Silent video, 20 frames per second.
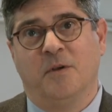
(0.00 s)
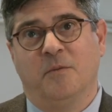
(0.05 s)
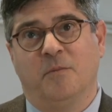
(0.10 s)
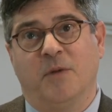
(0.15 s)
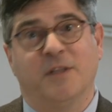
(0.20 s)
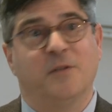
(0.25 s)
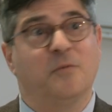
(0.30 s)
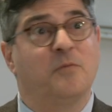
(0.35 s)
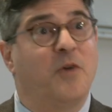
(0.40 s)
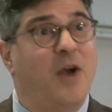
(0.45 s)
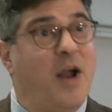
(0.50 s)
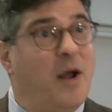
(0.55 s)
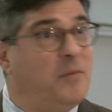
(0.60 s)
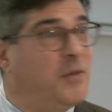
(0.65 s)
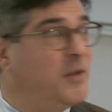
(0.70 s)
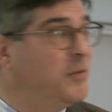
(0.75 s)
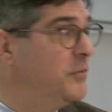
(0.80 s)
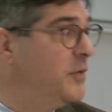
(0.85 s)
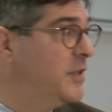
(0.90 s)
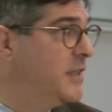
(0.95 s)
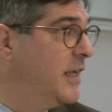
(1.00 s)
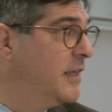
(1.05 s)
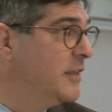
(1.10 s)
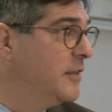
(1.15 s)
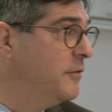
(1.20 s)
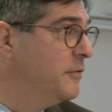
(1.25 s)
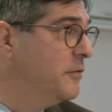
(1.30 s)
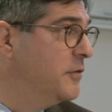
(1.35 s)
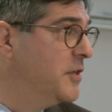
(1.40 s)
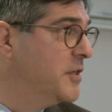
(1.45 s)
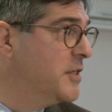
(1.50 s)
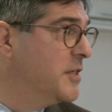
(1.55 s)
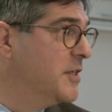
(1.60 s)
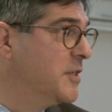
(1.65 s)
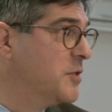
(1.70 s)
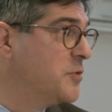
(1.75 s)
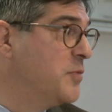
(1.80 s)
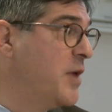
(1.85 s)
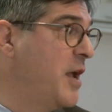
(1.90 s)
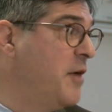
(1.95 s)
But the problem with that definition
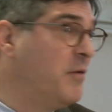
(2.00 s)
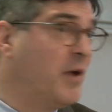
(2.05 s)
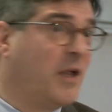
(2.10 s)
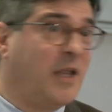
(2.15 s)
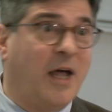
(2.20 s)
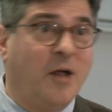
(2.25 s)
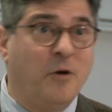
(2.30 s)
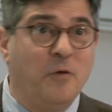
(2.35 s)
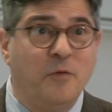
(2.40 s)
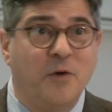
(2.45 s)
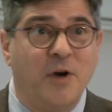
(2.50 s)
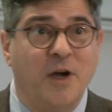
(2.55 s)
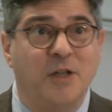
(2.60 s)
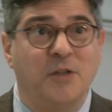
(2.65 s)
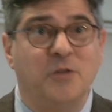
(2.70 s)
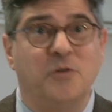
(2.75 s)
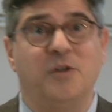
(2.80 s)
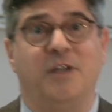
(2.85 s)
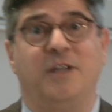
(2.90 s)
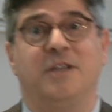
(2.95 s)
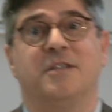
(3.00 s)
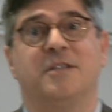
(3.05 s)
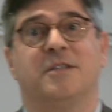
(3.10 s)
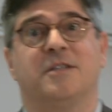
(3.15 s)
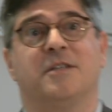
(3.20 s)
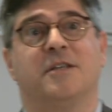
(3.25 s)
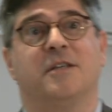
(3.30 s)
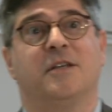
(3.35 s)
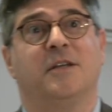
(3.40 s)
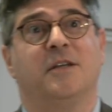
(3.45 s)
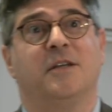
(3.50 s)
is we have a lot of countries,